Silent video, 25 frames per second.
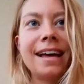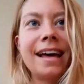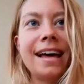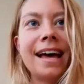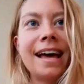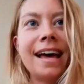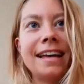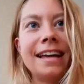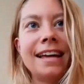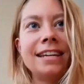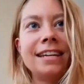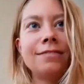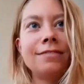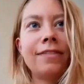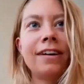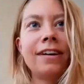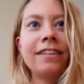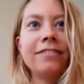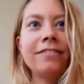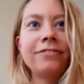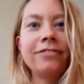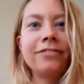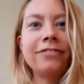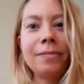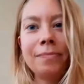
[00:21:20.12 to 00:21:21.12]
And what
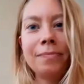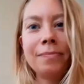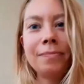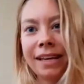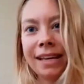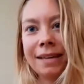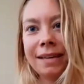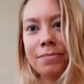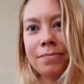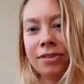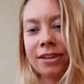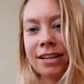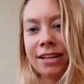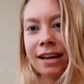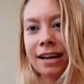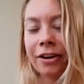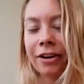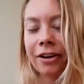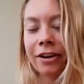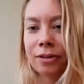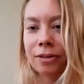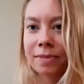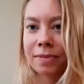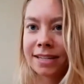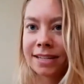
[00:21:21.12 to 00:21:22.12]
if for me, putting
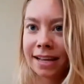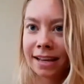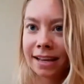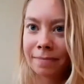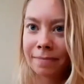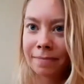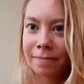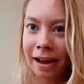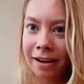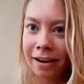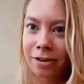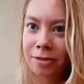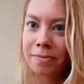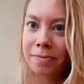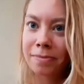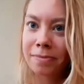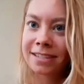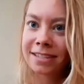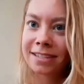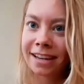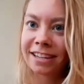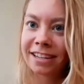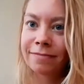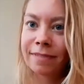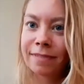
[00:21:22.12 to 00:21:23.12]
100%,
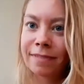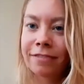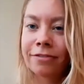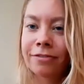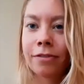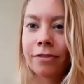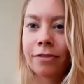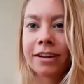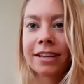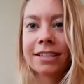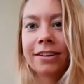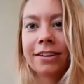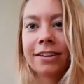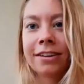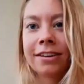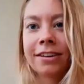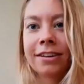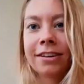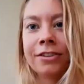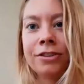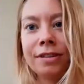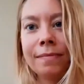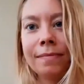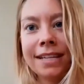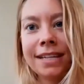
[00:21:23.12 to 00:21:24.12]
100% of my focus on
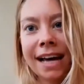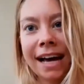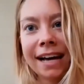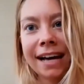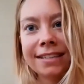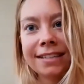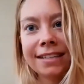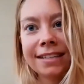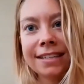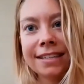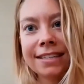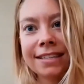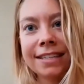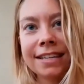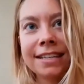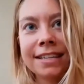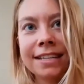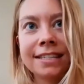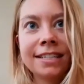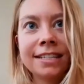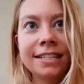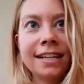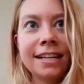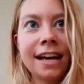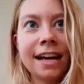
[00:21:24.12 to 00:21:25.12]
doing my taxes
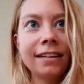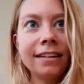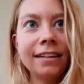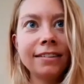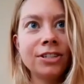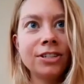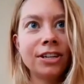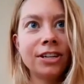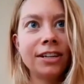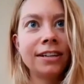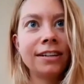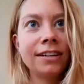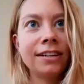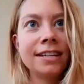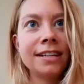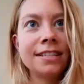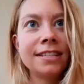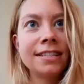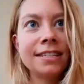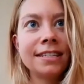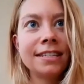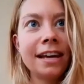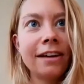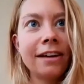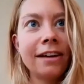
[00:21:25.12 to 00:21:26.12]
is challenging and
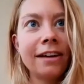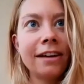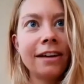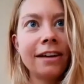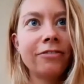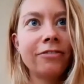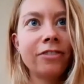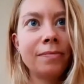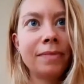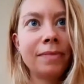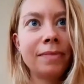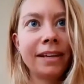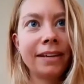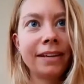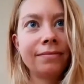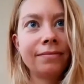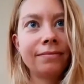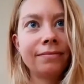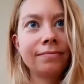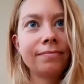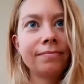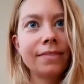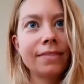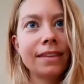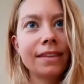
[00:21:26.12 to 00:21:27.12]
scary for me
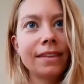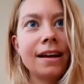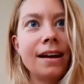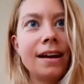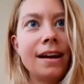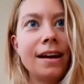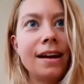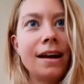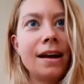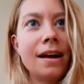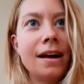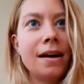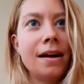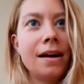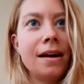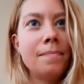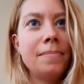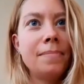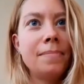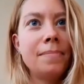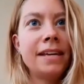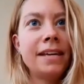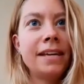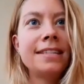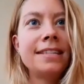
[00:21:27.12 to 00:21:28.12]

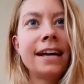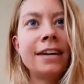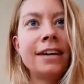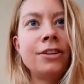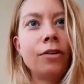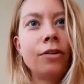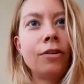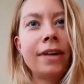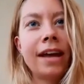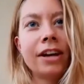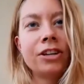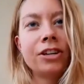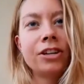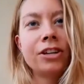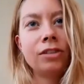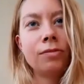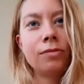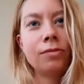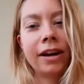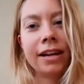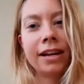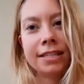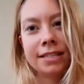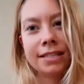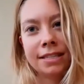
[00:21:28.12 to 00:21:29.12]
because I don't actually
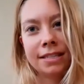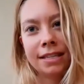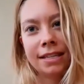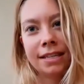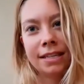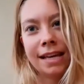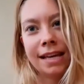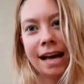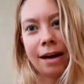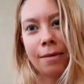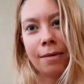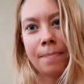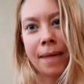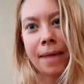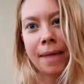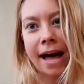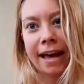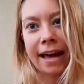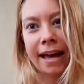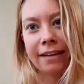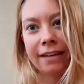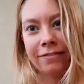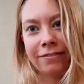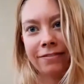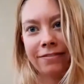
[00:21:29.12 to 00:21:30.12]
want to see how
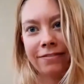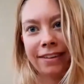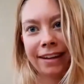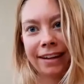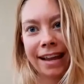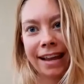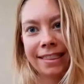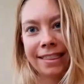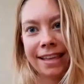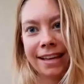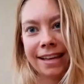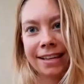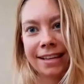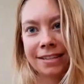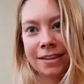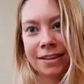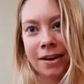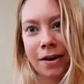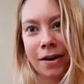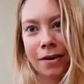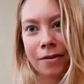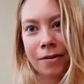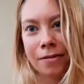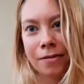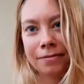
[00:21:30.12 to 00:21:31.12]
bad I've let things
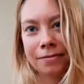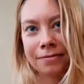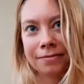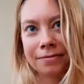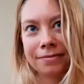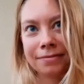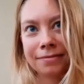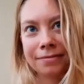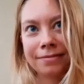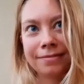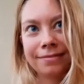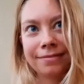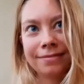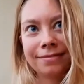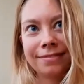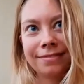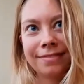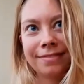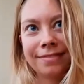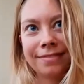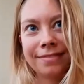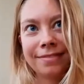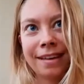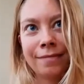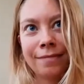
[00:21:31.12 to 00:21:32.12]
go?
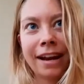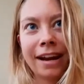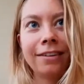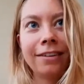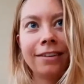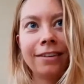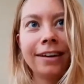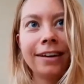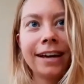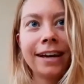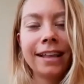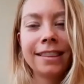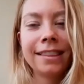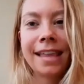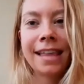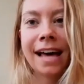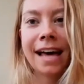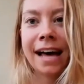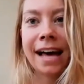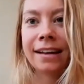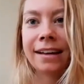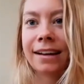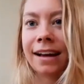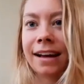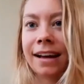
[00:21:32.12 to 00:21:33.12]
And when I look at
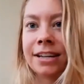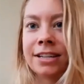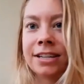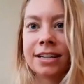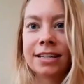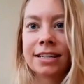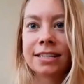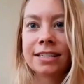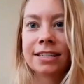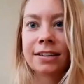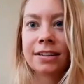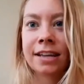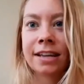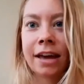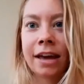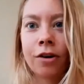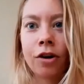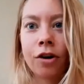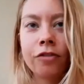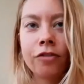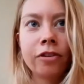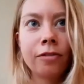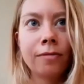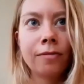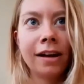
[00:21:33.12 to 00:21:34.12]
that, I just get
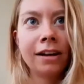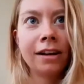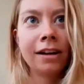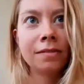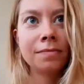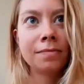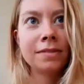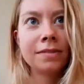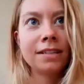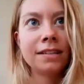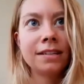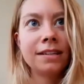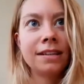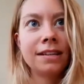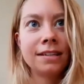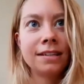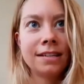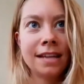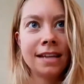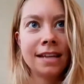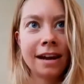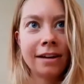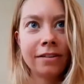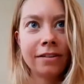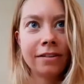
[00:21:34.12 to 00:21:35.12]
overwhelmed and
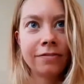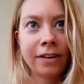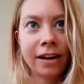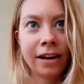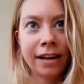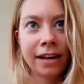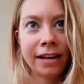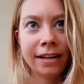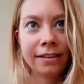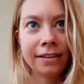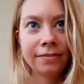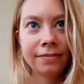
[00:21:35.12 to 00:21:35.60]
terrified.